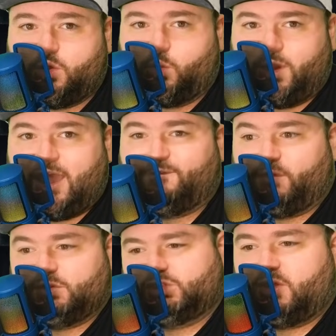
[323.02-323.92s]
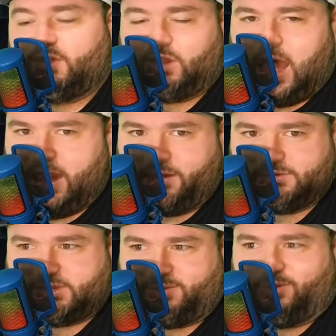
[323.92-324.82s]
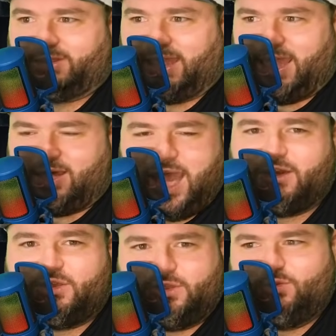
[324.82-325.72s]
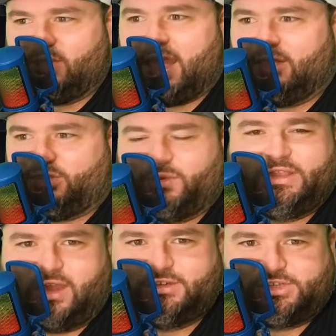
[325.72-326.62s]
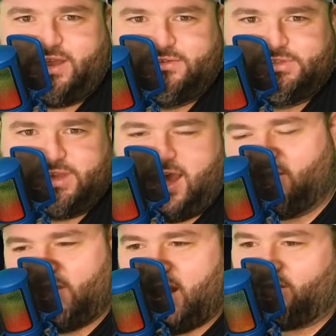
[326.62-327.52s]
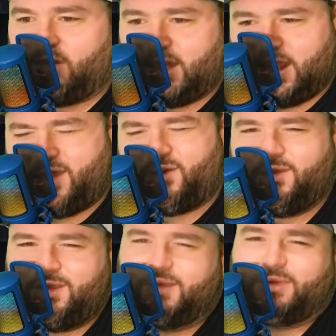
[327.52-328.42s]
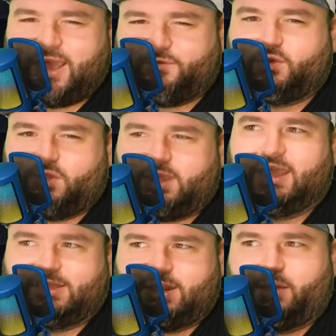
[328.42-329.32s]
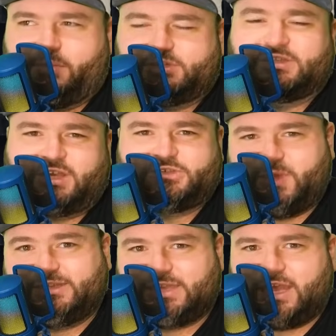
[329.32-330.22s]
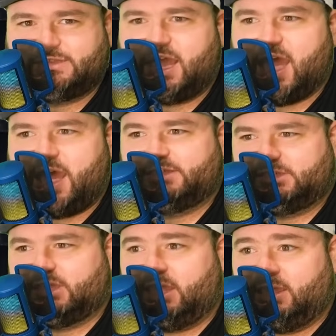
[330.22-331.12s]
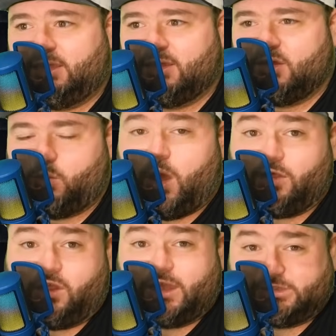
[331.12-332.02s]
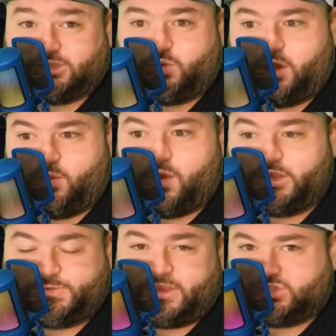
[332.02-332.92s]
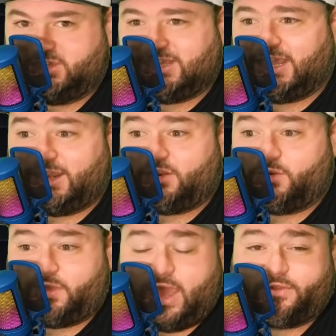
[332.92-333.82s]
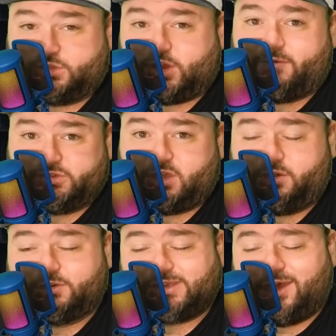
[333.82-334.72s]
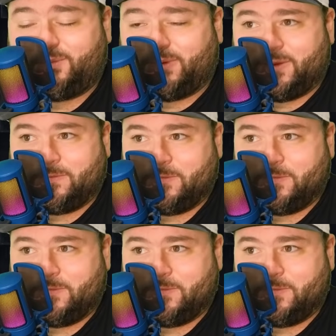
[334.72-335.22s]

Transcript: When I first saw the line, I was like, what the hell? How can you lay 3 touchdowns to Colorado right now? But after looking at the numbers, it does make sense. I see why the line's at 21, especially taking into account that Travis Hunter's out, but